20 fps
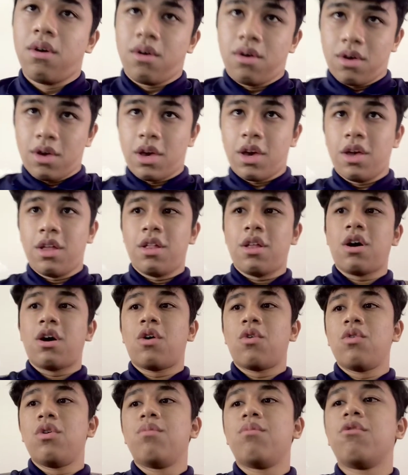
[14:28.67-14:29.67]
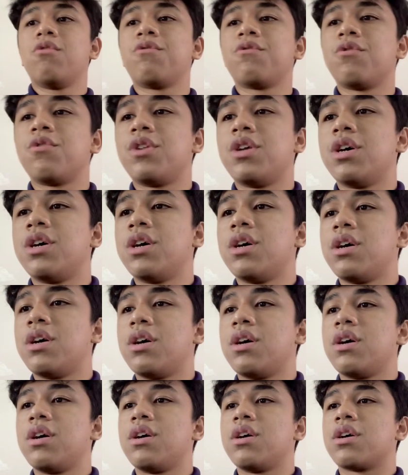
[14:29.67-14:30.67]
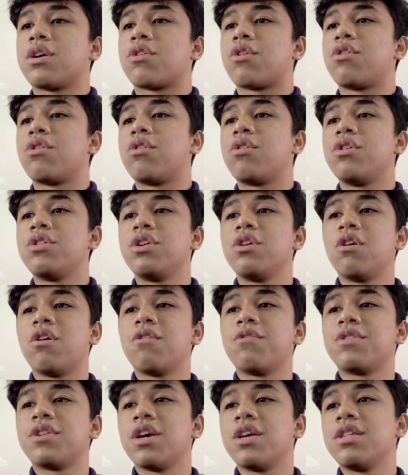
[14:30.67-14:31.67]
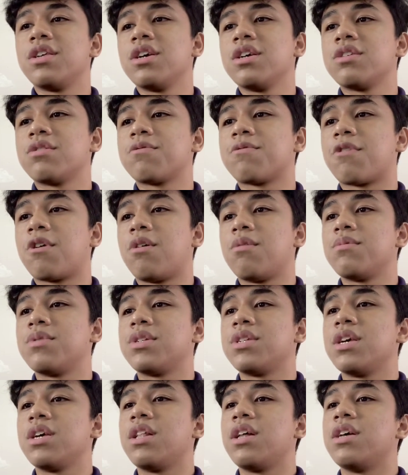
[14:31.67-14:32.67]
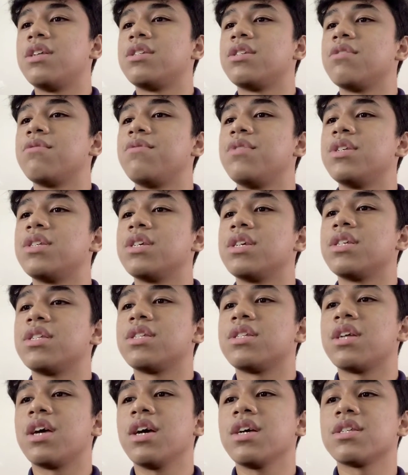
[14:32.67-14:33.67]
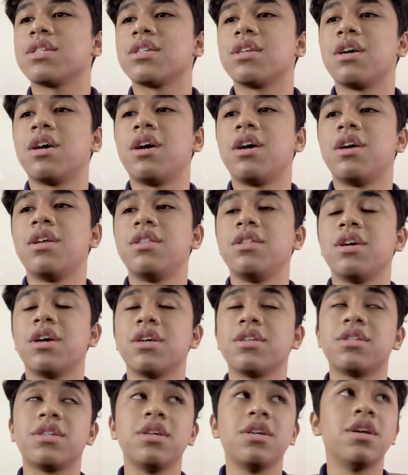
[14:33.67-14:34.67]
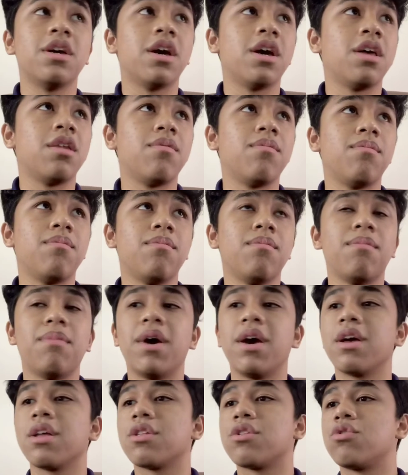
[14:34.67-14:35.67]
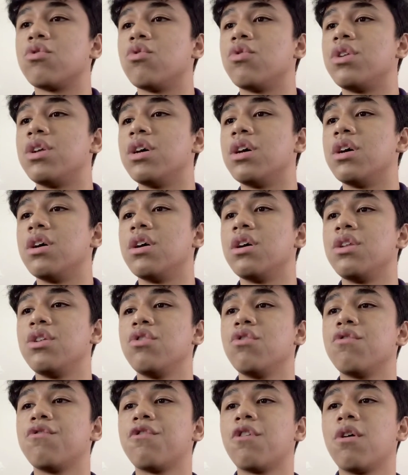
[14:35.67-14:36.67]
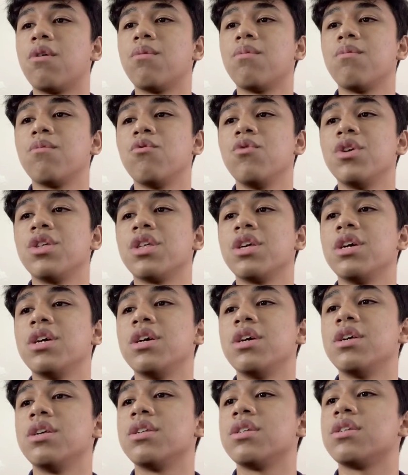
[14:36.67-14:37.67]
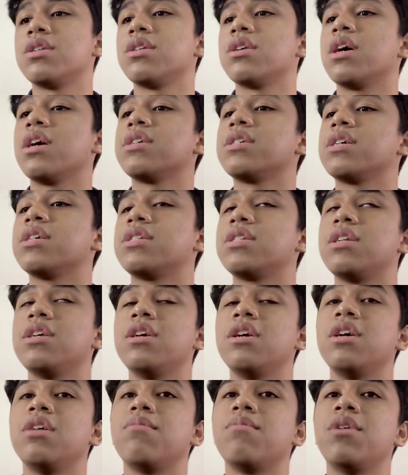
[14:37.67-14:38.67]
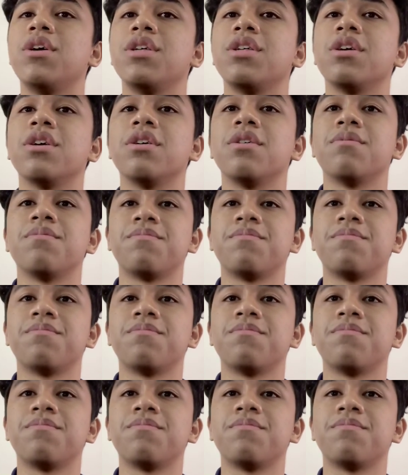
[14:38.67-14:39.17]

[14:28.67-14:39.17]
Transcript: Okay, now we move to the chronology of changes from sale and services tax and GST and back to the new form, which is SST in Malaysia.